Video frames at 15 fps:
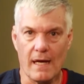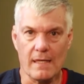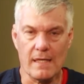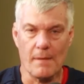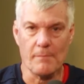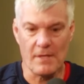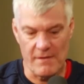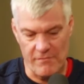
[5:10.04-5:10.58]

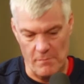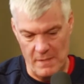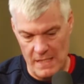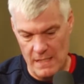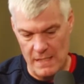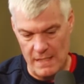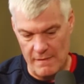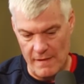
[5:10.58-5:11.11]
company from
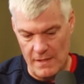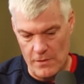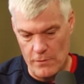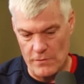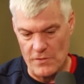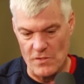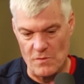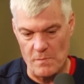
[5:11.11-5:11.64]
India that
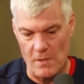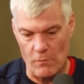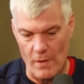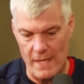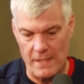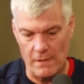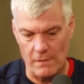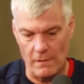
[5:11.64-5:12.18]
uses me
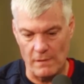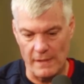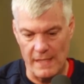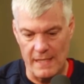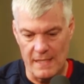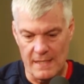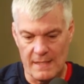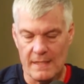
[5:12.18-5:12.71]

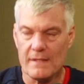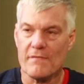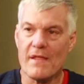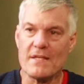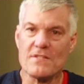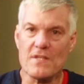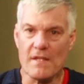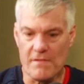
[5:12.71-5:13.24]
regularly,
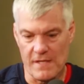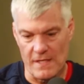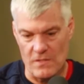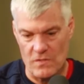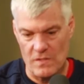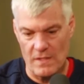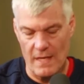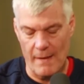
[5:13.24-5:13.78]
they said
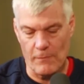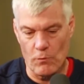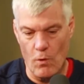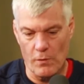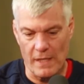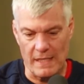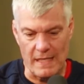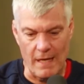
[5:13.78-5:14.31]
this, I'm
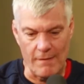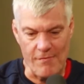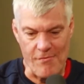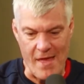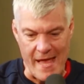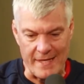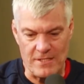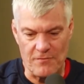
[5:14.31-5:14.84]
quoting now,
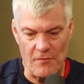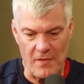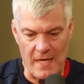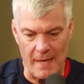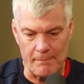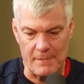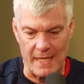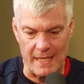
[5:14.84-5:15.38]
"Thanks for the
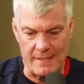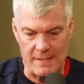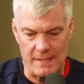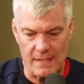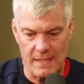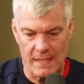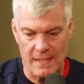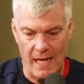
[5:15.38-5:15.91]
update.
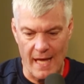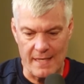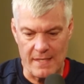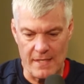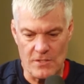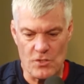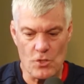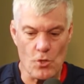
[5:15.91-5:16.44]
I
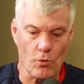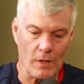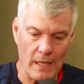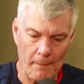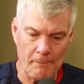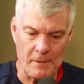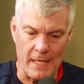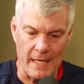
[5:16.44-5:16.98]
guess your
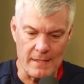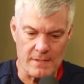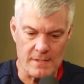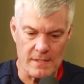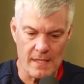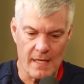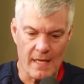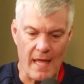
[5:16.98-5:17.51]

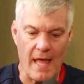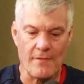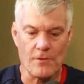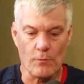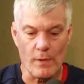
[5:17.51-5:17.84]
update and the